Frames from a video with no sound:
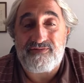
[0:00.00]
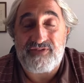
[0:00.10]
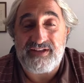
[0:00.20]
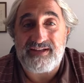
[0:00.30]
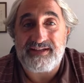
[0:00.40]

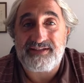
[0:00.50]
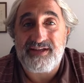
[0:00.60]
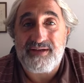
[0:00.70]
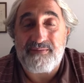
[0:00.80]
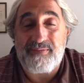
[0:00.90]
feelings
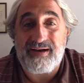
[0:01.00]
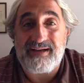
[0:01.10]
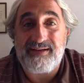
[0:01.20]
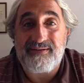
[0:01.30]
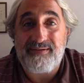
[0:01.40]

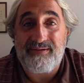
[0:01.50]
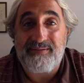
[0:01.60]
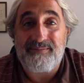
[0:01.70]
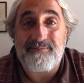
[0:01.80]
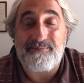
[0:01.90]
by
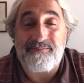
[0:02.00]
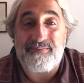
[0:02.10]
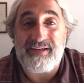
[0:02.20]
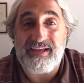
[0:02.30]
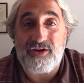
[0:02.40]

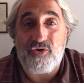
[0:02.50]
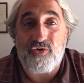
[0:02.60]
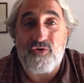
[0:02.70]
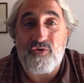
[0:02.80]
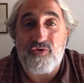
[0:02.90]
being
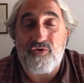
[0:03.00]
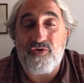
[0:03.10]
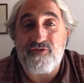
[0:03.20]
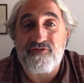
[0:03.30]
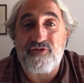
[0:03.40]

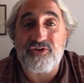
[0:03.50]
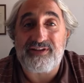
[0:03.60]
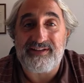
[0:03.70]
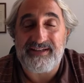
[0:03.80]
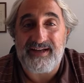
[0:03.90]

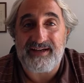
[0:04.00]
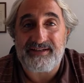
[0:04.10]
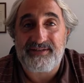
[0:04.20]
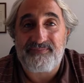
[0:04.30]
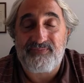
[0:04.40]
overtly
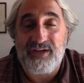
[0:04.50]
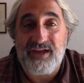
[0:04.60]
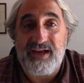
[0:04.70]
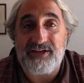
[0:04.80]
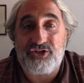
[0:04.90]
nice.
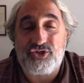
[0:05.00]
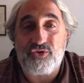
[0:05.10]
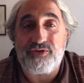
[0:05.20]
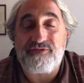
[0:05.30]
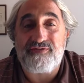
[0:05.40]
And
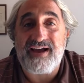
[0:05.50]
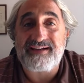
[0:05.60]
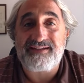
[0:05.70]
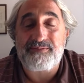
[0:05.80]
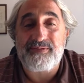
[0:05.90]
so the
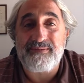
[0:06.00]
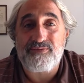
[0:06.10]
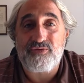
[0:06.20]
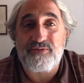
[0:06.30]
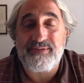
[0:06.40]
fact that
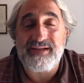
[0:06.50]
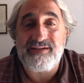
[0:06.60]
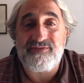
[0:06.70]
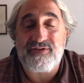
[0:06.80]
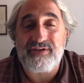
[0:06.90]
people were
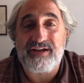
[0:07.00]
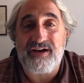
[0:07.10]
being very